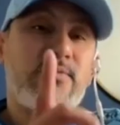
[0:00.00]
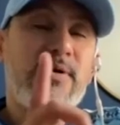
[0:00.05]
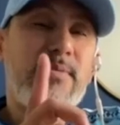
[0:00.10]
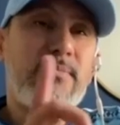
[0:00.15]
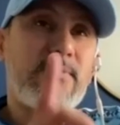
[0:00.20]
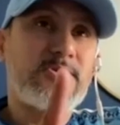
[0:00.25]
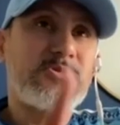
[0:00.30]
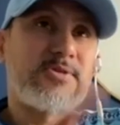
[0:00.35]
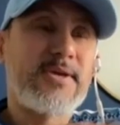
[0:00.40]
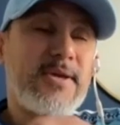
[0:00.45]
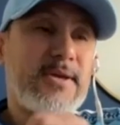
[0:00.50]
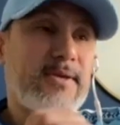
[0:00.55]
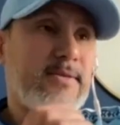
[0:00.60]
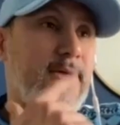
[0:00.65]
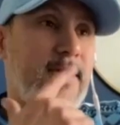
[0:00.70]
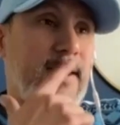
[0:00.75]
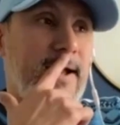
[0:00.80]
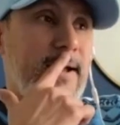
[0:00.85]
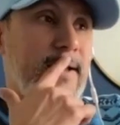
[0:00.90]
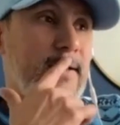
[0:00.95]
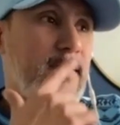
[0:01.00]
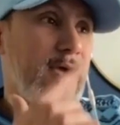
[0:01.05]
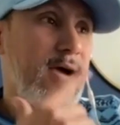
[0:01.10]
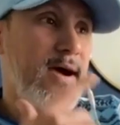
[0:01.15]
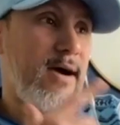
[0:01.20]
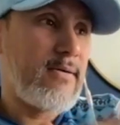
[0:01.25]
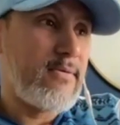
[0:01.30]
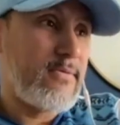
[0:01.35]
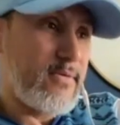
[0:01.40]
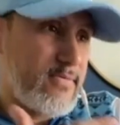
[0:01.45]
one more thing that I
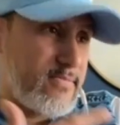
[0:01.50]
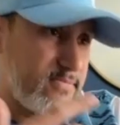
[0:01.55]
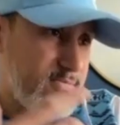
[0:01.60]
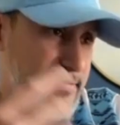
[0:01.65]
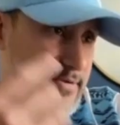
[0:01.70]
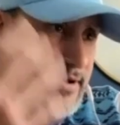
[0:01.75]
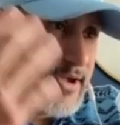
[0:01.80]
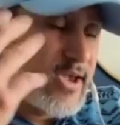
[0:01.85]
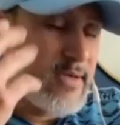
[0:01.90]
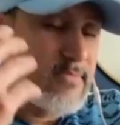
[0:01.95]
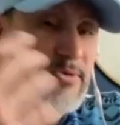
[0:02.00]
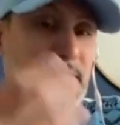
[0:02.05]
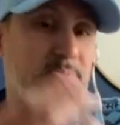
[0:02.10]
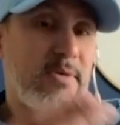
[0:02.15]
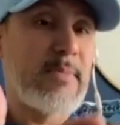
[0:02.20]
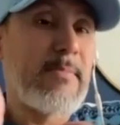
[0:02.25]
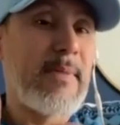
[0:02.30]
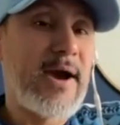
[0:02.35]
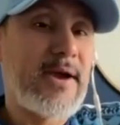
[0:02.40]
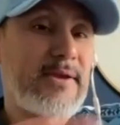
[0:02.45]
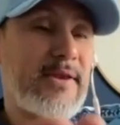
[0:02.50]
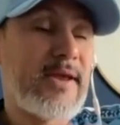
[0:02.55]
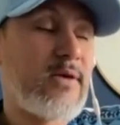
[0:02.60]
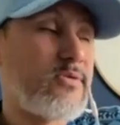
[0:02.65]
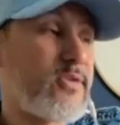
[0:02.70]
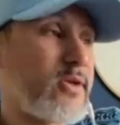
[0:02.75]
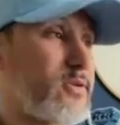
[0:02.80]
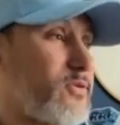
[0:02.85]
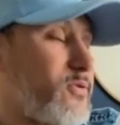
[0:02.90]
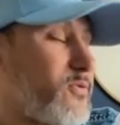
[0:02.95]
came to my mind now
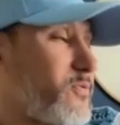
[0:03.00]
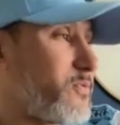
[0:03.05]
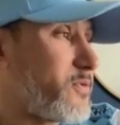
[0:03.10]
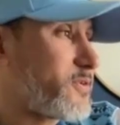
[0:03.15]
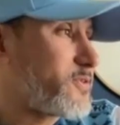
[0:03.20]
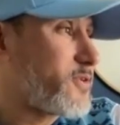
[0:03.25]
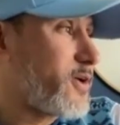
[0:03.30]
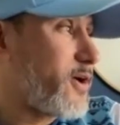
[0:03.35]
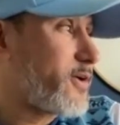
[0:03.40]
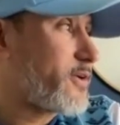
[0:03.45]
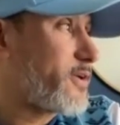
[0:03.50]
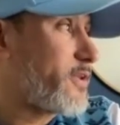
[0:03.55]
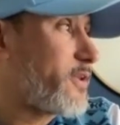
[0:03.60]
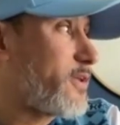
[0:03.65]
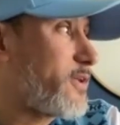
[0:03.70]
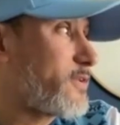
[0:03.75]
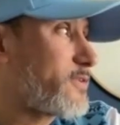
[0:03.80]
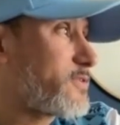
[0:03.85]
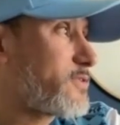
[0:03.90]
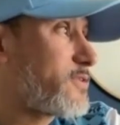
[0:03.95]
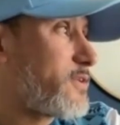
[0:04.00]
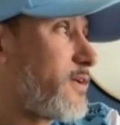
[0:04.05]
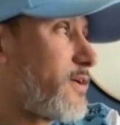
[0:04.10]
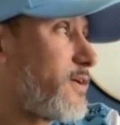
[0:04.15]
that you were talking is,